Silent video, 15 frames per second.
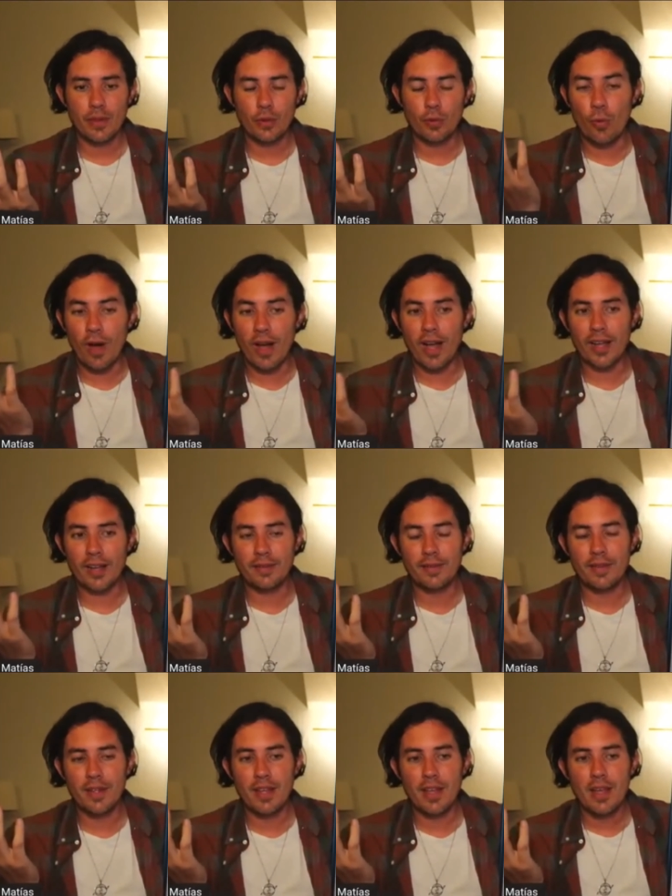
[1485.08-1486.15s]
Why?
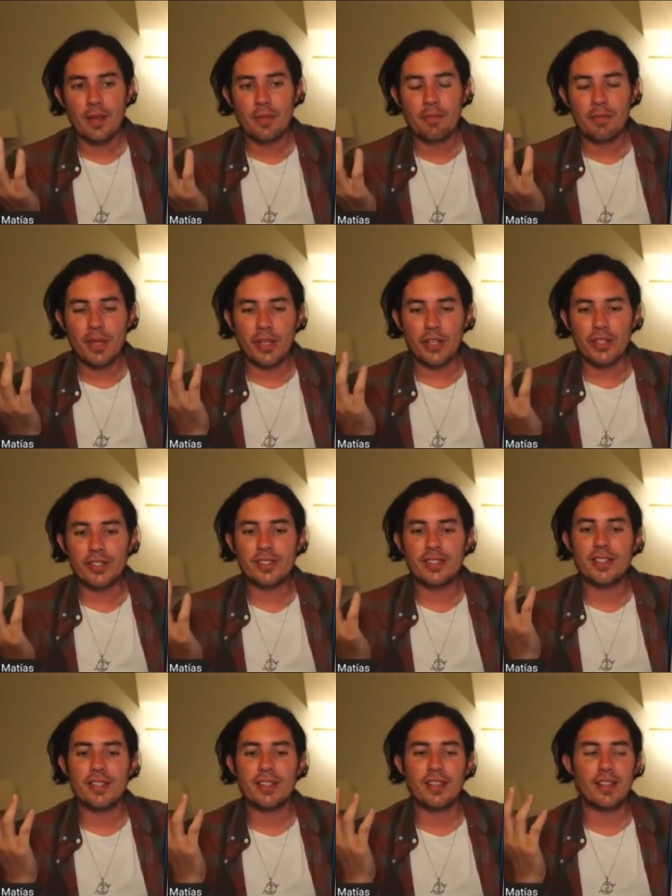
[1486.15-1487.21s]
Because
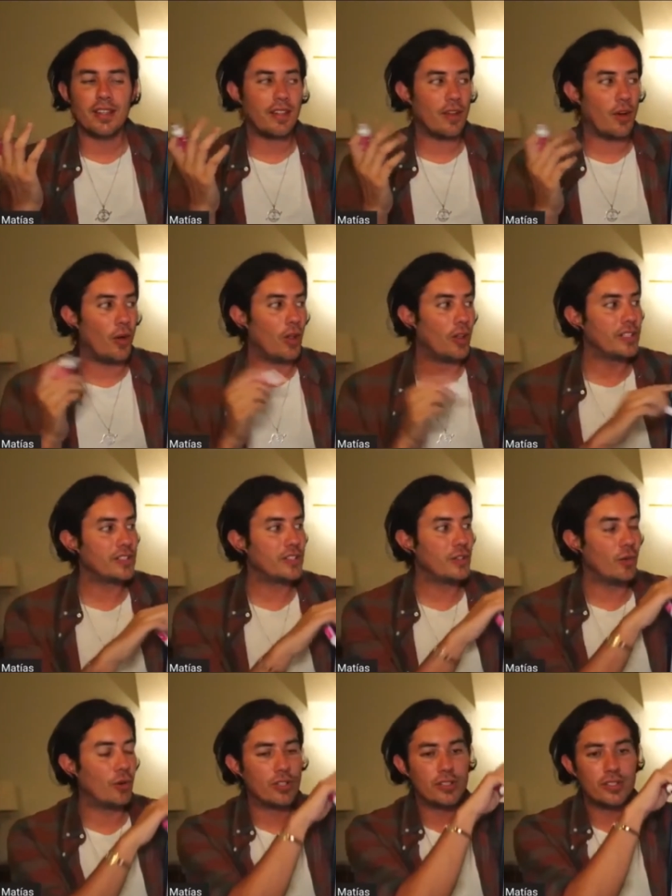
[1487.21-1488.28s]
all these
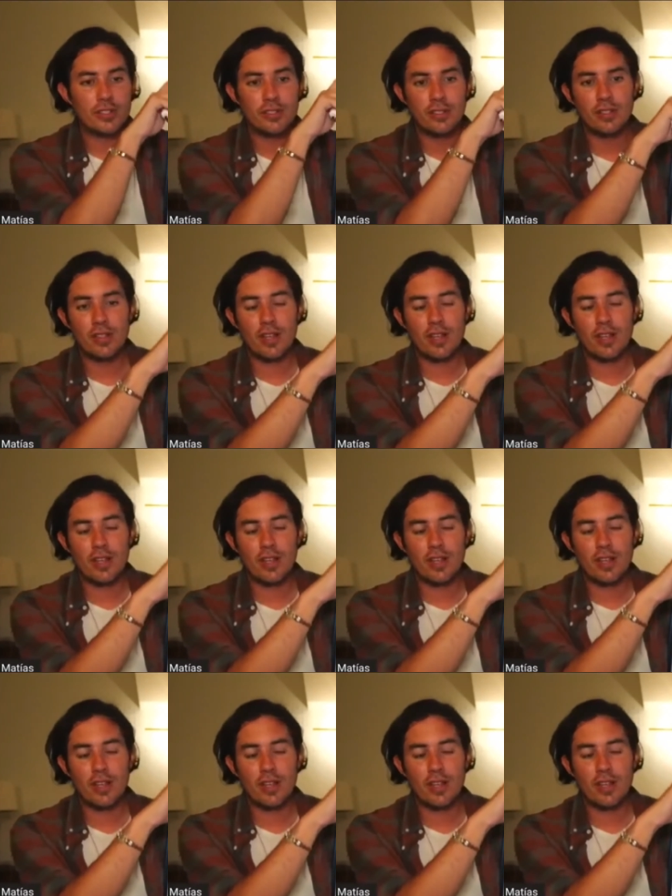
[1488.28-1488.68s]
doors